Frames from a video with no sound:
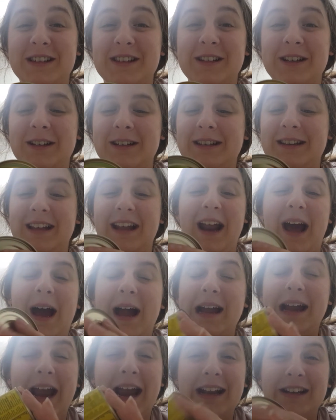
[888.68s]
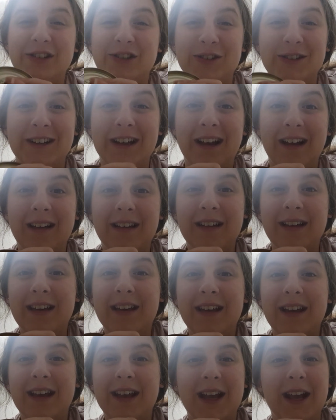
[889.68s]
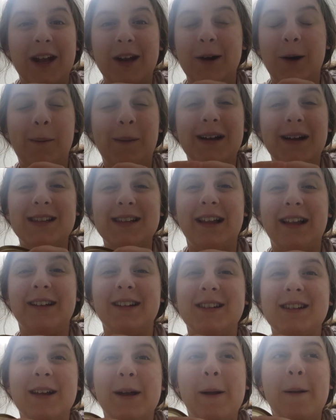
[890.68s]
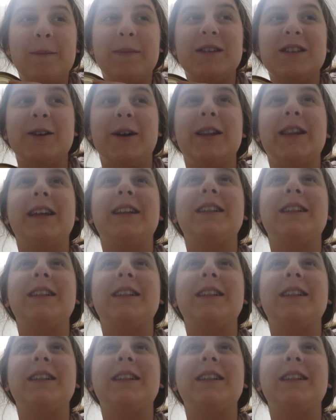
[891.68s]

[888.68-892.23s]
certain that I ate tuna in all my salads. So I think